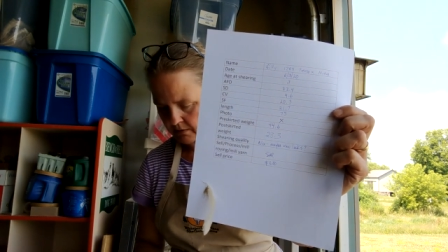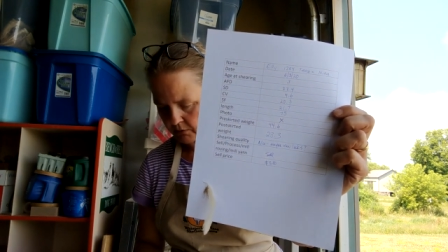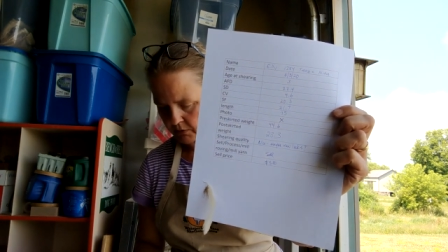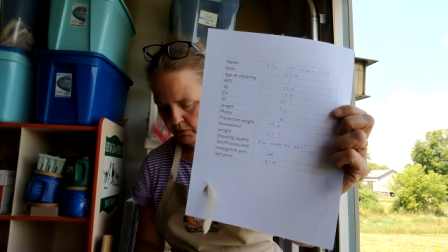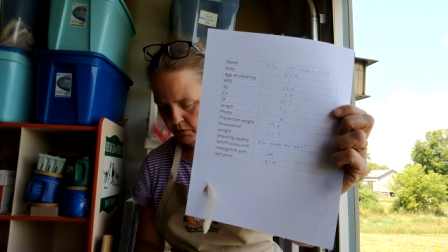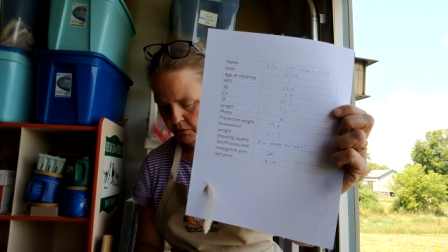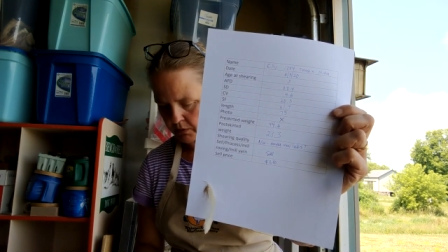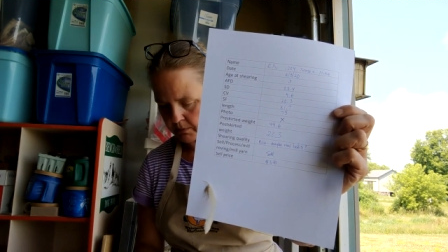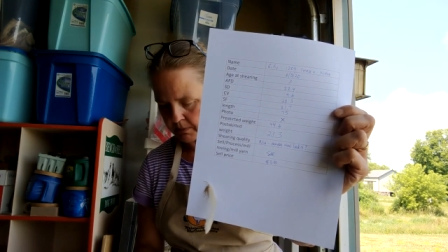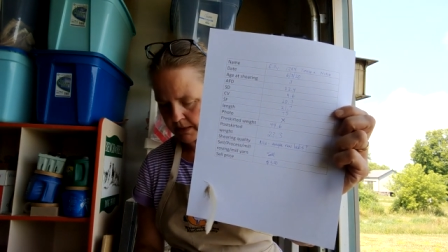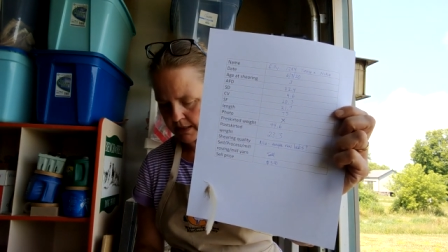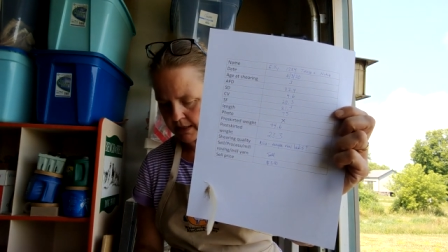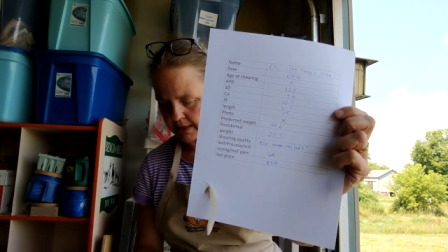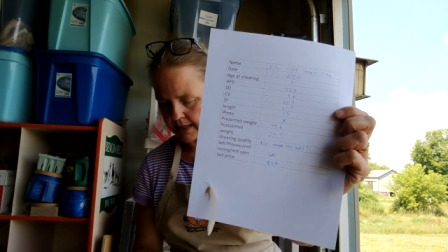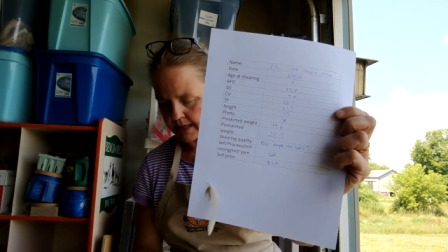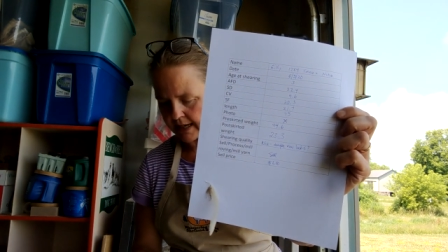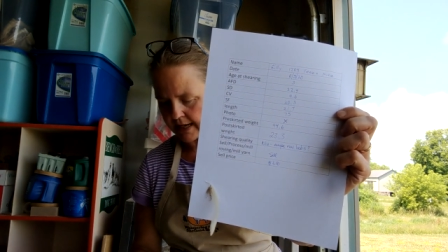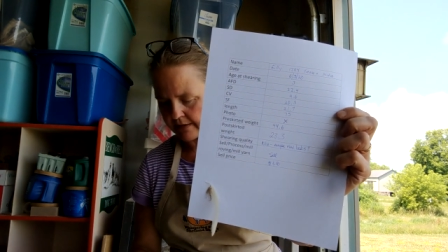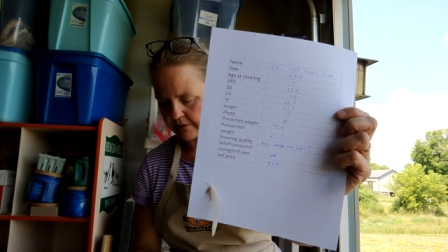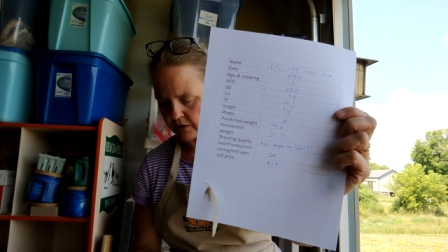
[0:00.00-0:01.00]
which would be
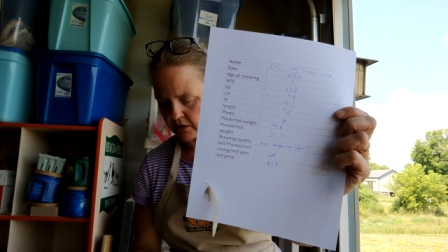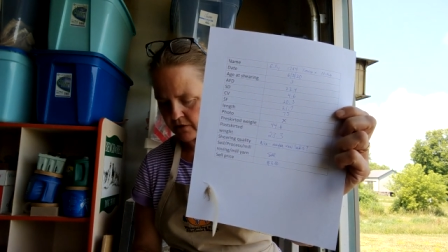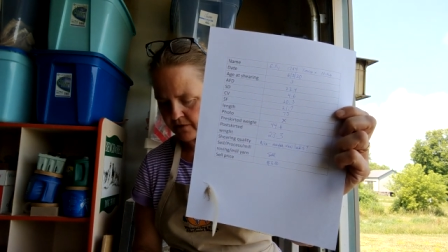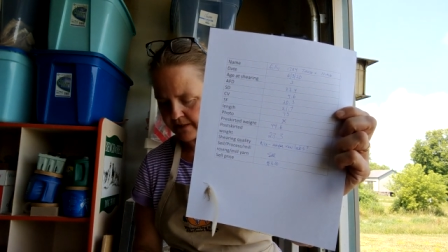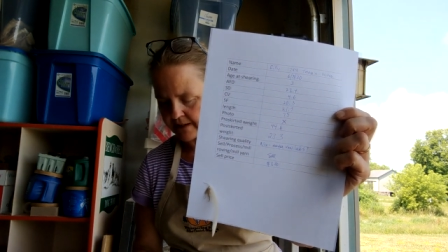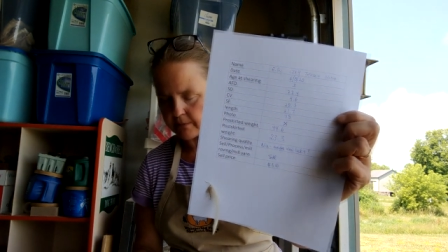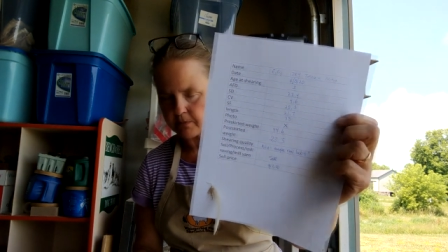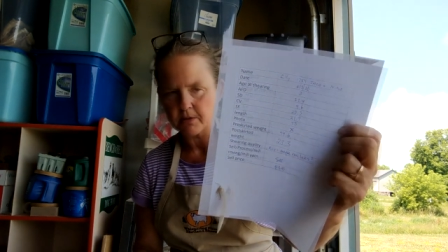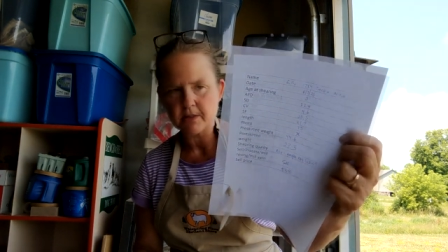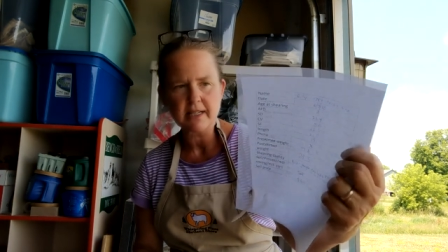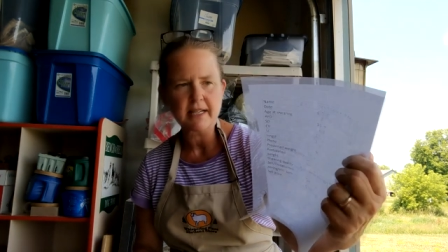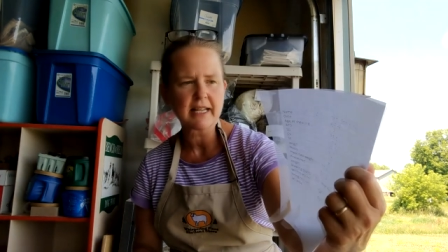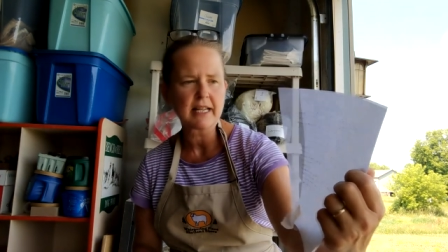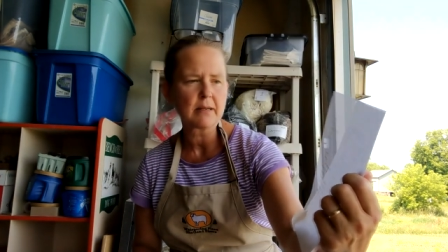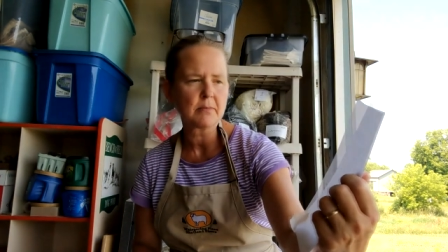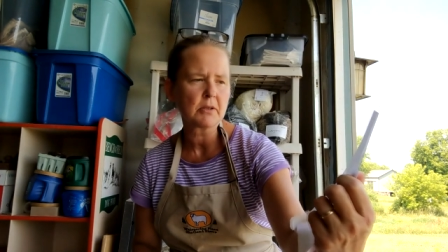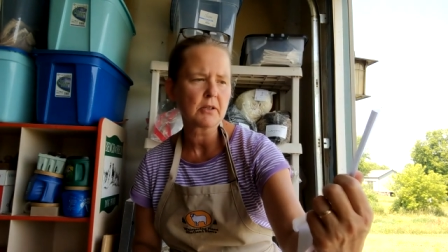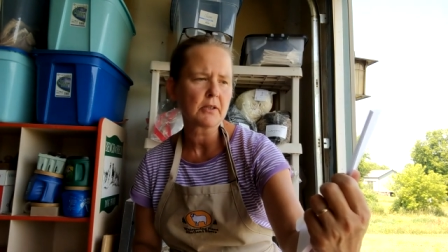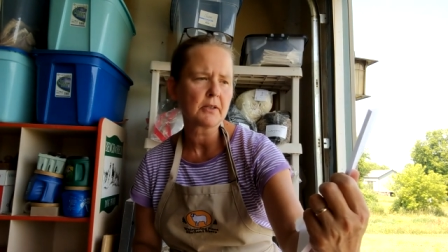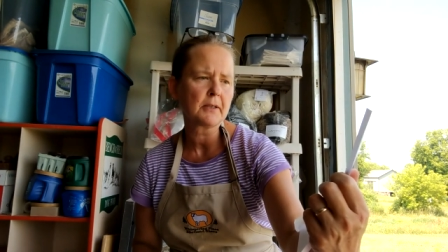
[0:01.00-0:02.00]
the average fiber
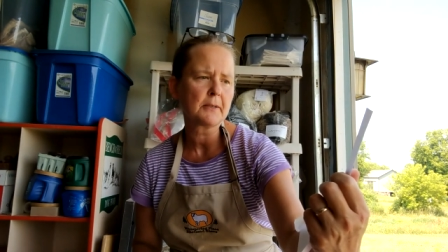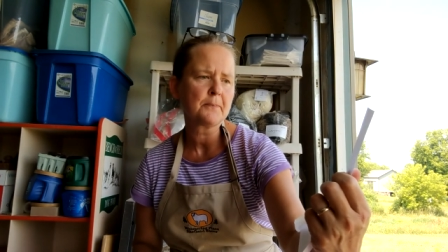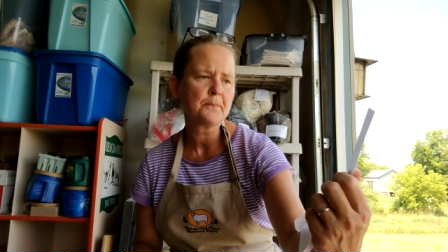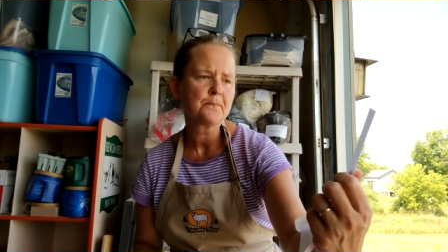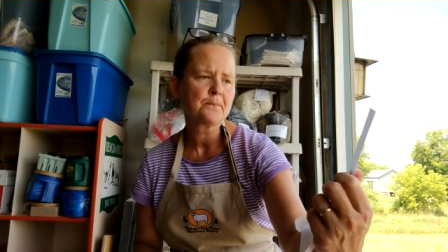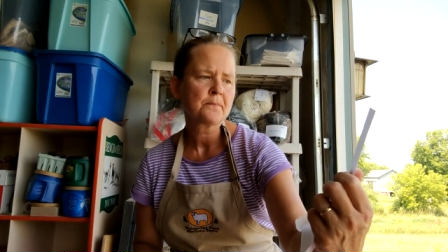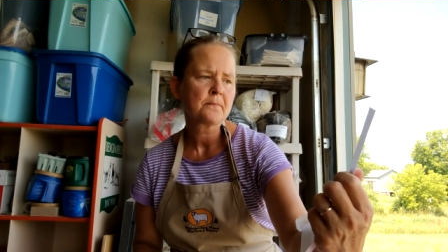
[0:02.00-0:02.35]
diameter,